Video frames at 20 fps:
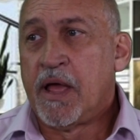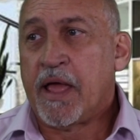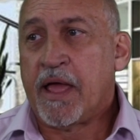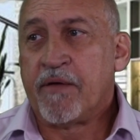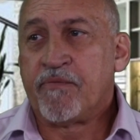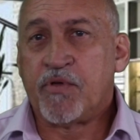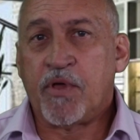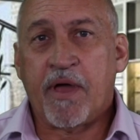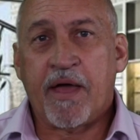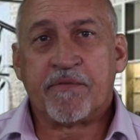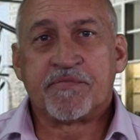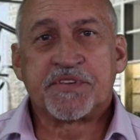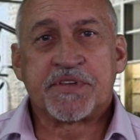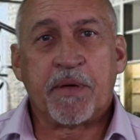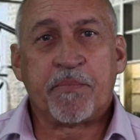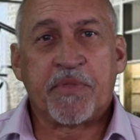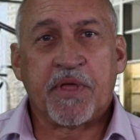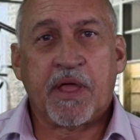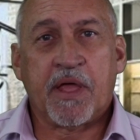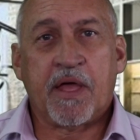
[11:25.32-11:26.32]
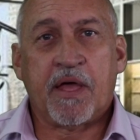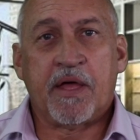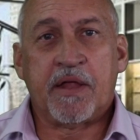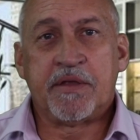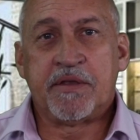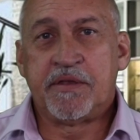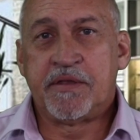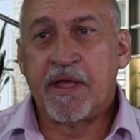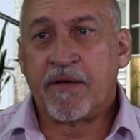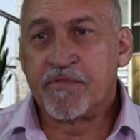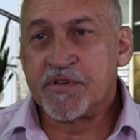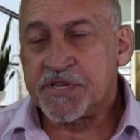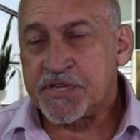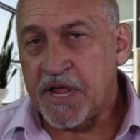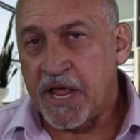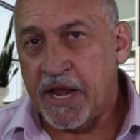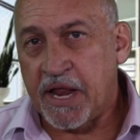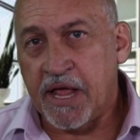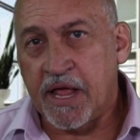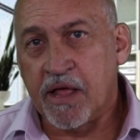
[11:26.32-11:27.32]
If you have something, a
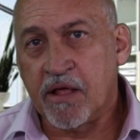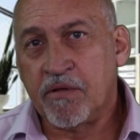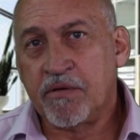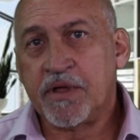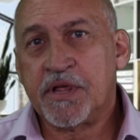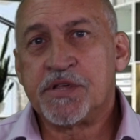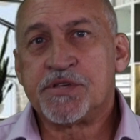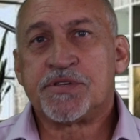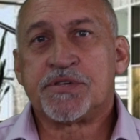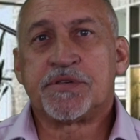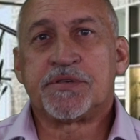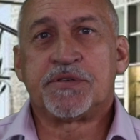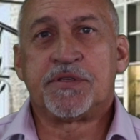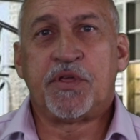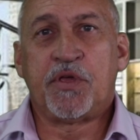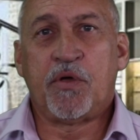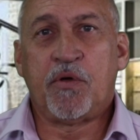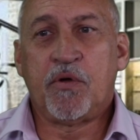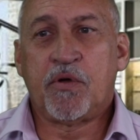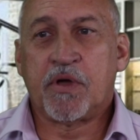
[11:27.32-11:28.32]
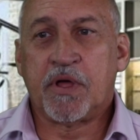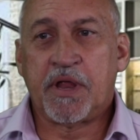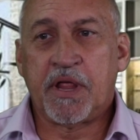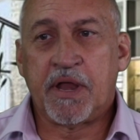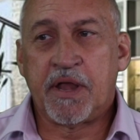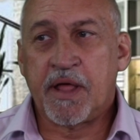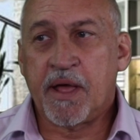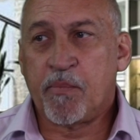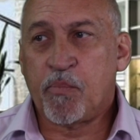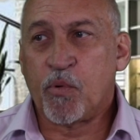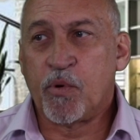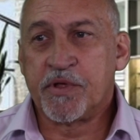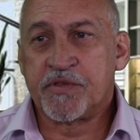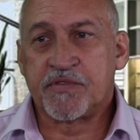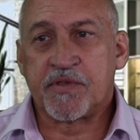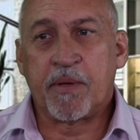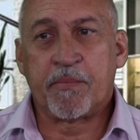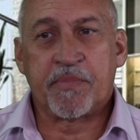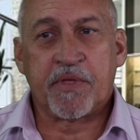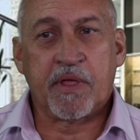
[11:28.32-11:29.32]
devastating illness, you could end up with
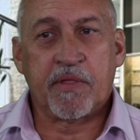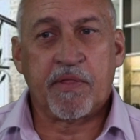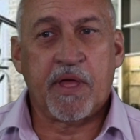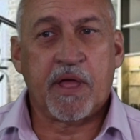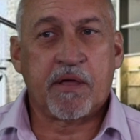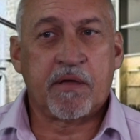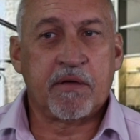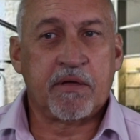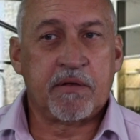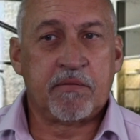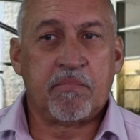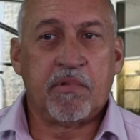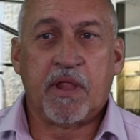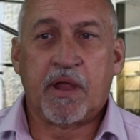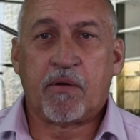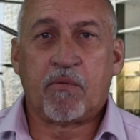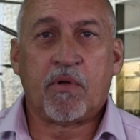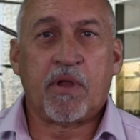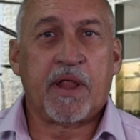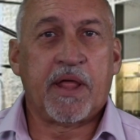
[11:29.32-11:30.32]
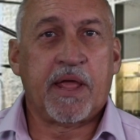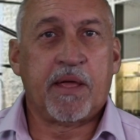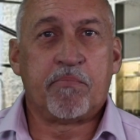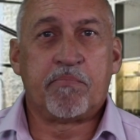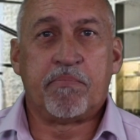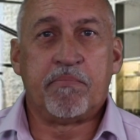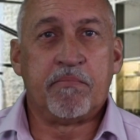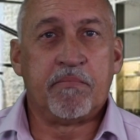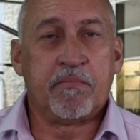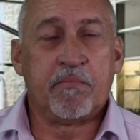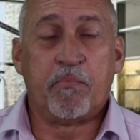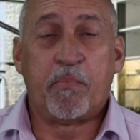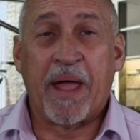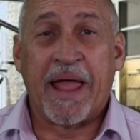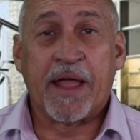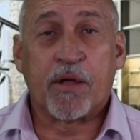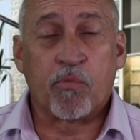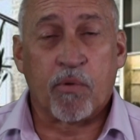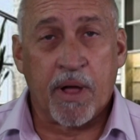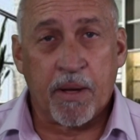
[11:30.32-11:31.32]
something that could literally
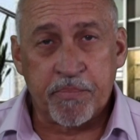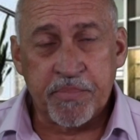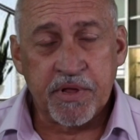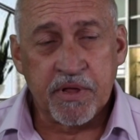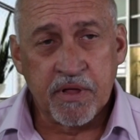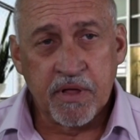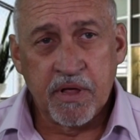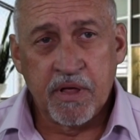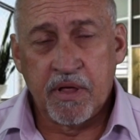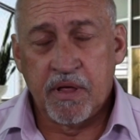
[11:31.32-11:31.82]
bankrupt